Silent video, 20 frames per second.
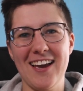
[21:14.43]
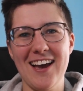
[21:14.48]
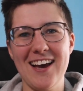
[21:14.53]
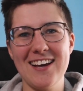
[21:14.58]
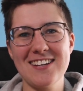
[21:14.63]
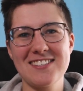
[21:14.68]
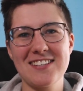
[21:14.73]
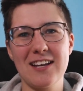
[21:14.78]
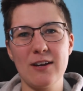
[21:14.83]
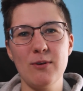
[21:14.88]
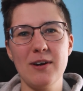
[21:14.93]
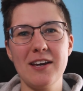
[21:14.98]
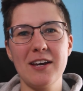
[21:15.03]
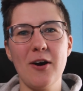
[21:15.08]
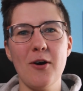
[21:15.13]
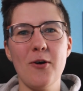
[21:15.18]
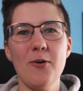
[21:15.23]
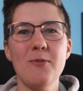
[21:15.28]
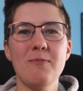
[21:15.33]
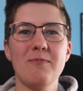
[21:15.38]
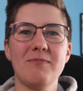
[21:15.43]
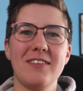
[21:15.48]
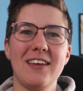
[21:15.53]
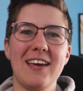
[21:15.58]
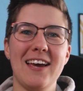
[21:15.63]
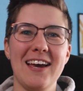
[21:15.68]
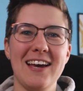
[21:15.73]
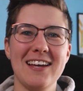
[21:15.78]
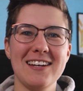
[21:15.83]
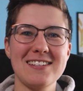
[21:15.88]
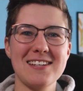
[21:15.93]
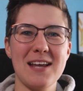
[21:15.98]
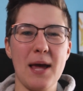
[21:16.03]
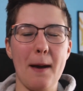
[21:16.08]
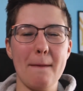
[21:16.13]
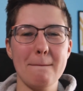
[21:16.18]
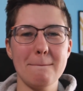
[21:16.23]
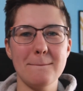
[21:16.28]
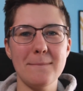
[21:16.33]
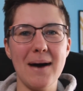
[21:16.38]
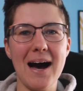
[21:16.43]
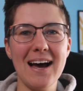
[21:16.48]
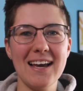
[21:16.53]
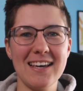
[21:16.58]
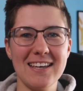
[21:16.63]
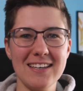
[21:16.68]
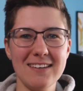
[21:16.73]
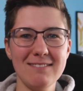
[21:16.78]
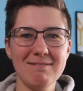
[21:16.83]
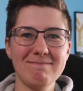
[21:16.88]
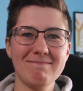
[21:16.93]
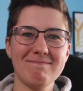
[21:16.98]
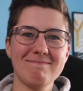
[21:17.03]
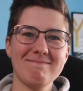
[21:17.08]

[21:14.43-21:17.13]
Hasta luego and bye.